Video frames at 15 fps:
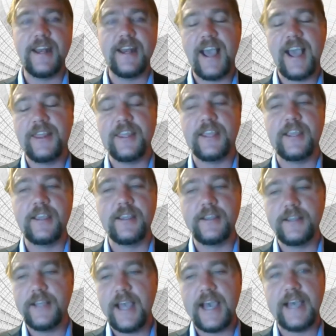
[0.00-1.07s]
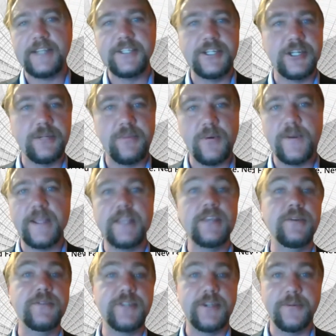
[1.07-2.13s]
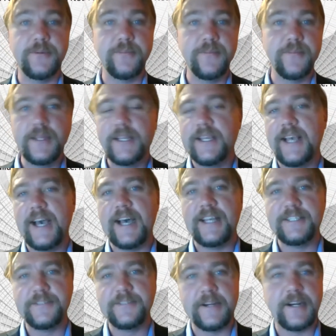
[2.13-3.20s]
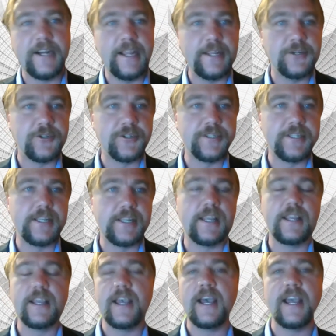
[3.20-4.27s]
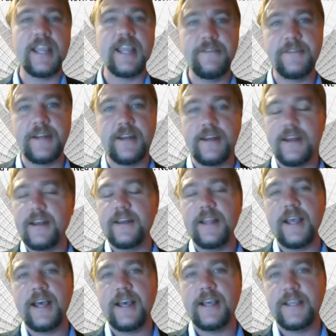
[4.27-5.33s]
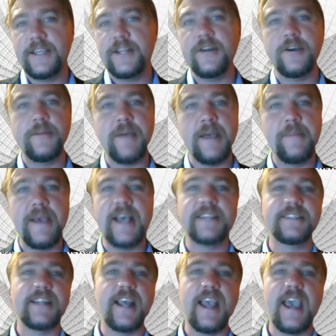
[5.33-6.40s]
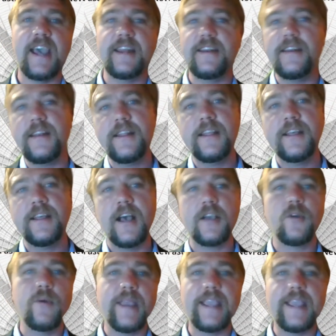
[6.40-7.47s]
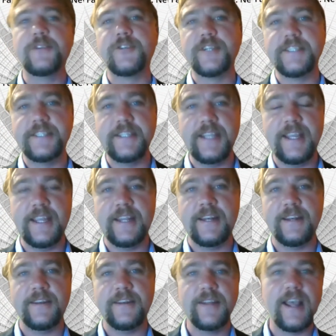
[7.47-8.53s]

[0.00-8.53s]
I think to your point, YouTube is very interesting. Even, you know, in my past, I had a quick interest in,